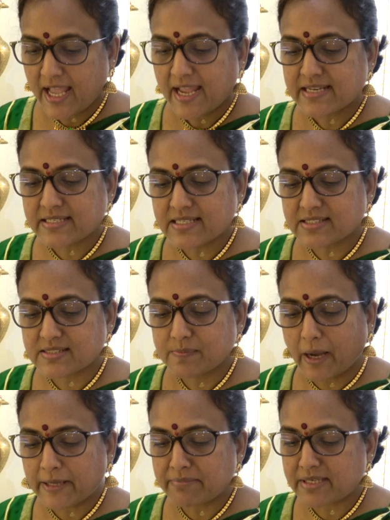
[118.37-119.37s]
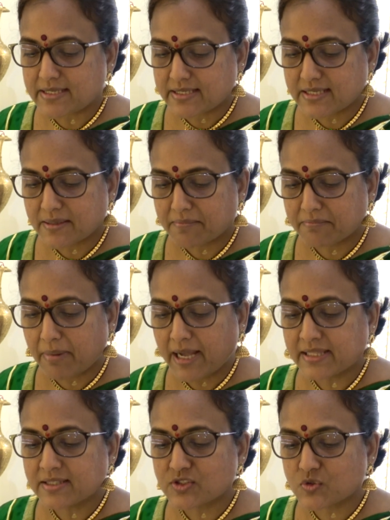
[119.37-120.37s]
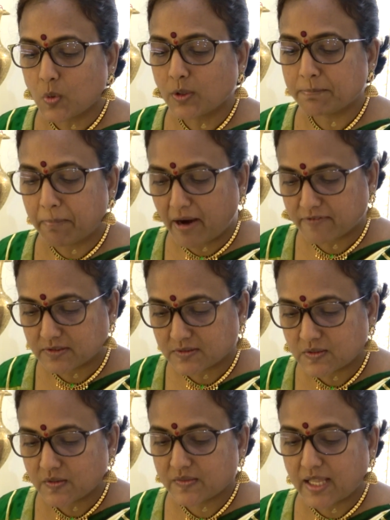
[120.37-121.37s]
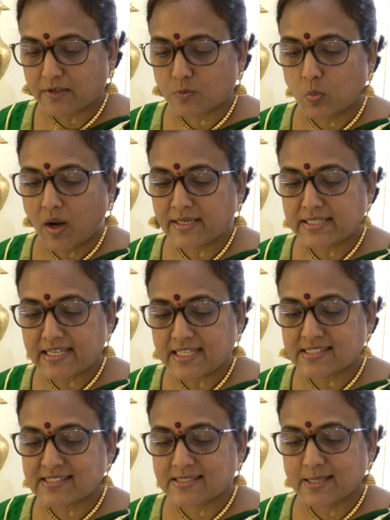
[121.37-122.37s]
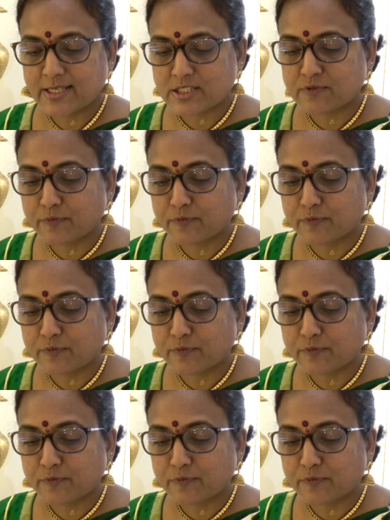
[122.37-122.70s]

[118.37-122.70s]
It is by me, by the sole power, that one eats his